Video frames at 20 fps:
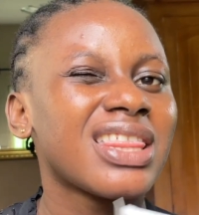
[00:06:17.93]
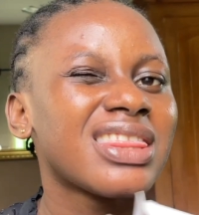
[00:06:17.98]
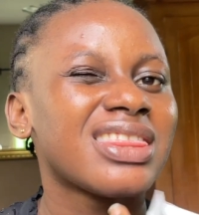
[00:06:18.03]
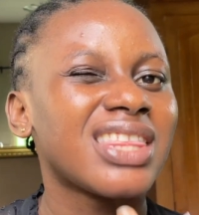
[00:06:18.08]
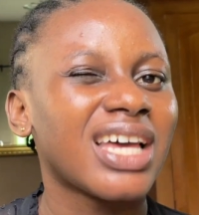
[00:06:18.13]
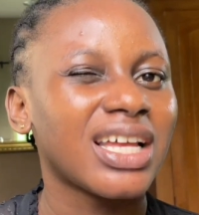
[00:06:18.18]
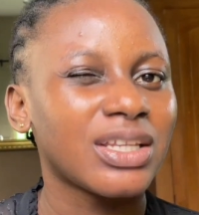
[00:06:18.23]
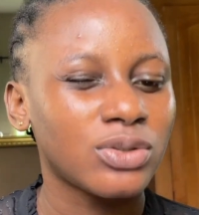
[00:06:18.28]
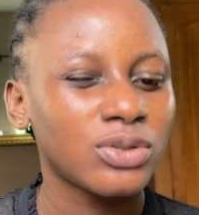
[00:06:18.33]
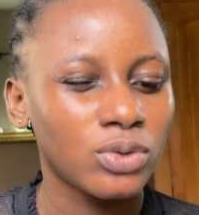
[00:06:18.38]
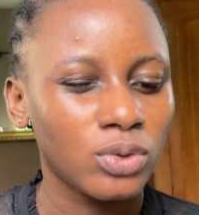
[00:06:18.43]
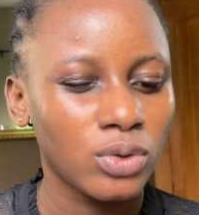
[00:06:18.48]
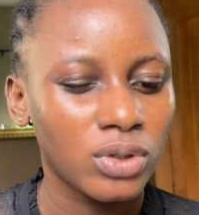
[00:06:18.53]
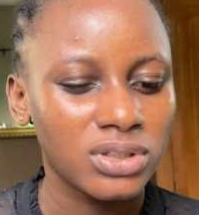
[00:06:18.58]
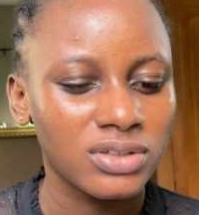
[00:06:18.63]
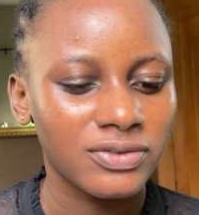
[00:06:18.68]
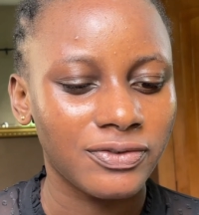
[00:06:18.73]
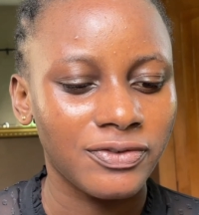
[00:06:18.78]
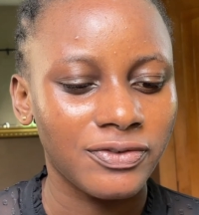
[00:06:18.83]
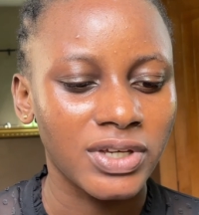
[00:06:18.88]
that you
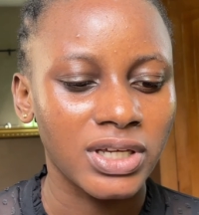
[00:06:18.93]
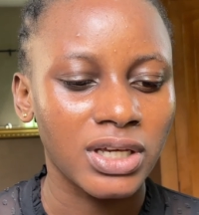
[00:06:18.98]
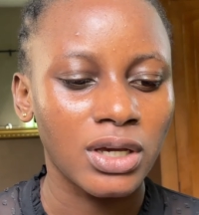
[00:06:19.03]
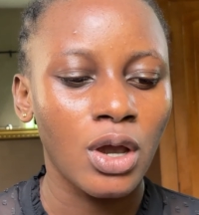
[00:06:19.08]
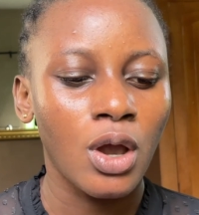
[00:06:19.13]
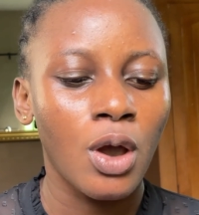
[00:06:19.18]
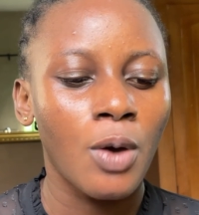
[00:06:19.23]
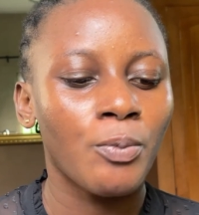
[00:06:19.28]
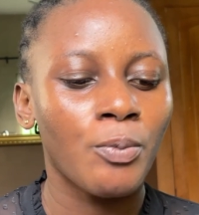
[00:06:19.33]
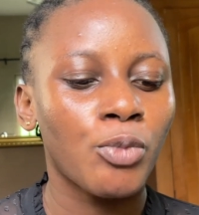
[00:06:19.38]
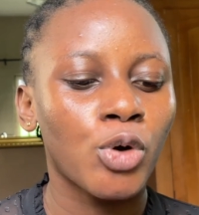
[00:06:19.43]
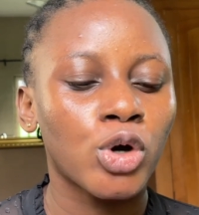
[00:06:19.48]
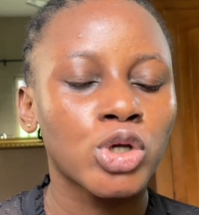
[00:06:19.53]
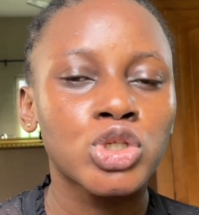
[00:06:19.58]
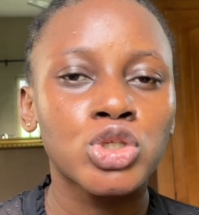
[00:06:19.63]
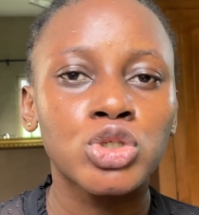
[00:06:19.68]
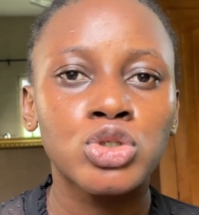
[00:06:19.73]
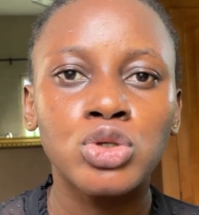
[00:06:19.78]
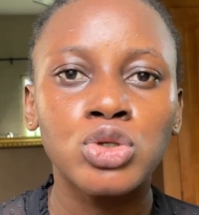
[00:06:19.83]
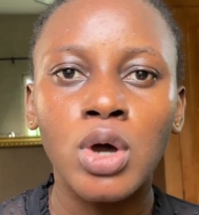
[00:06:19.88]
got the fake, but
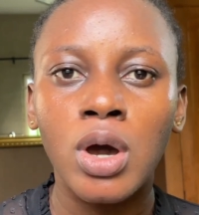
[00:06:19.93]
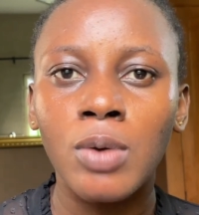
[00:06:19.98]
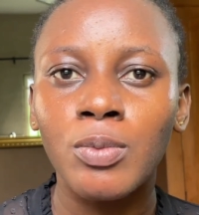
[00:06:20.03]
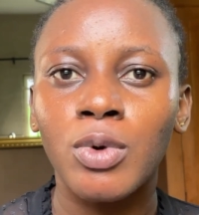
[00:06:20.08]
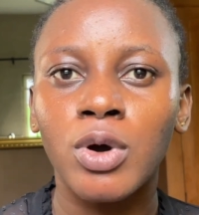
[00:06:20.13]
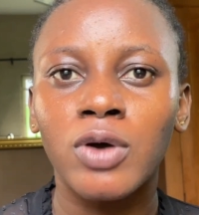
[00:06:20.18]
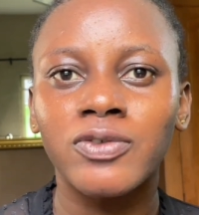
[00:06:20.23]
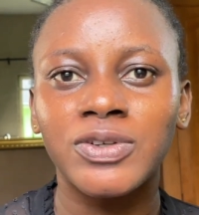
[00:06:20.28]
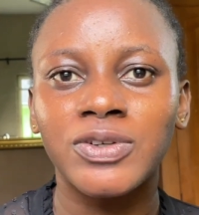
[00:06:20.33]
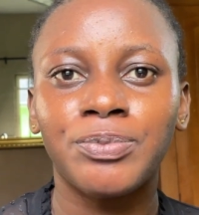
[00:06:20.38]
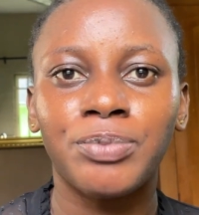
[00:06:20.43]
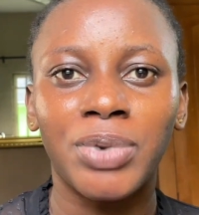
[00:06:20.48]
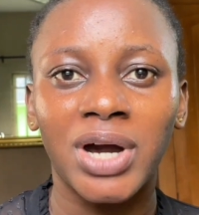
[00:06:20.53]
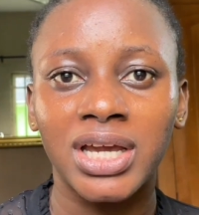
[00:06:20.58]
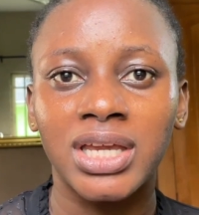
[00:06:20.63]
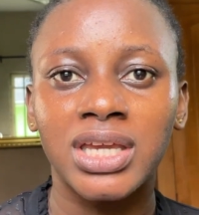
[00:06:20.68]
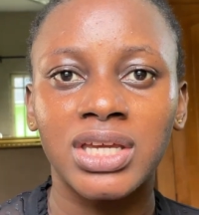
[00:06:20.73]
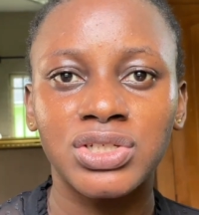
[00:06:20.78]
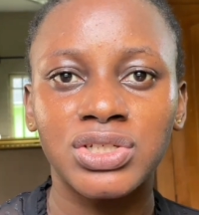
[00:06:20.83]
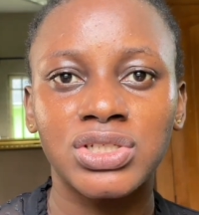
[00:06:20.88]
some of the
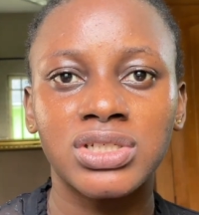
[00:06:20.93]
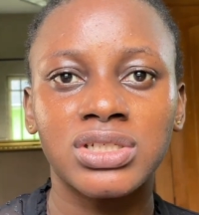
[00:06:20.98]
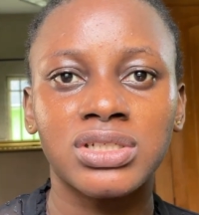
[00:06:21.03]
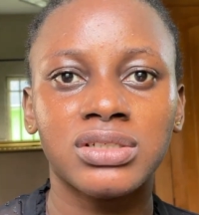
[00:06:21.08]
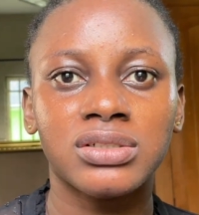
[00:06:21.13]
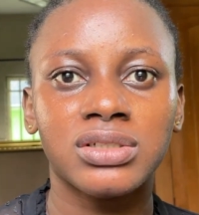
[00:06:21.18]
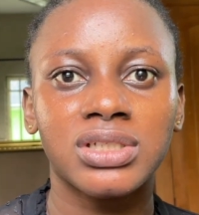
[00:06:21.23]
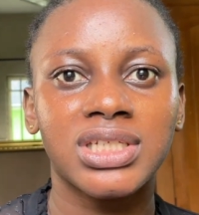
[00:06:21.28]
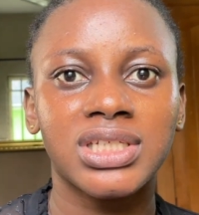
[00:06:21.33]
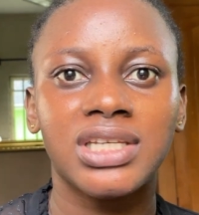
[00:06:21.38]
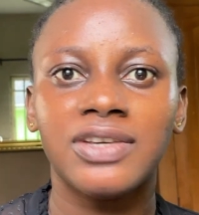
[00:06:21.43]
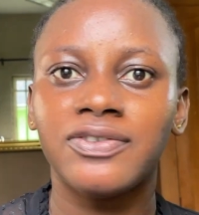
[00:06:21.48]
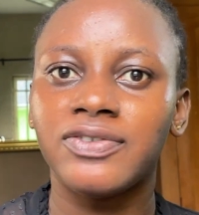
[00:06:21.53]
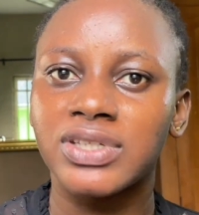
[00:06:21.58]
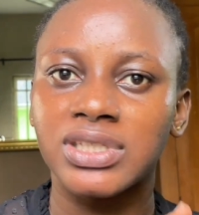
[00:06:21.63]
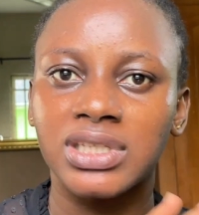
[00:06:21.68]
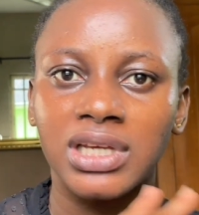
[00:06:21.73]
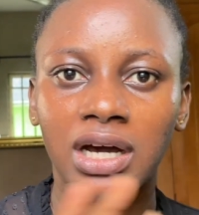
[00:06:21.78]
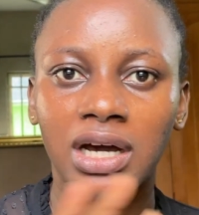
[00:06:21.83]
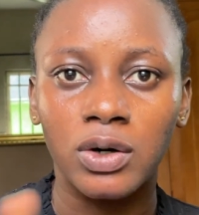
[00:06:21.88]
packaging give
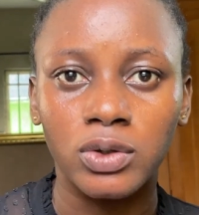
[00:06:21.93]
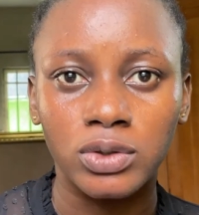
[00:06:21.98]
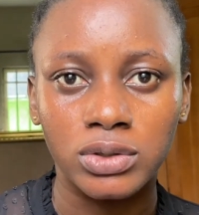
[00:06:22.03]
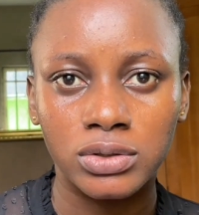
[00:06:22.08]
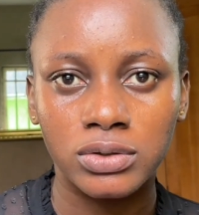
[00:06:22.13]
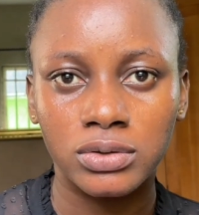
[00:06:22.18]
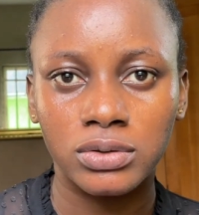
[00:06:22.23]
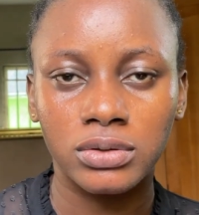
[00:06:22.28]
it out.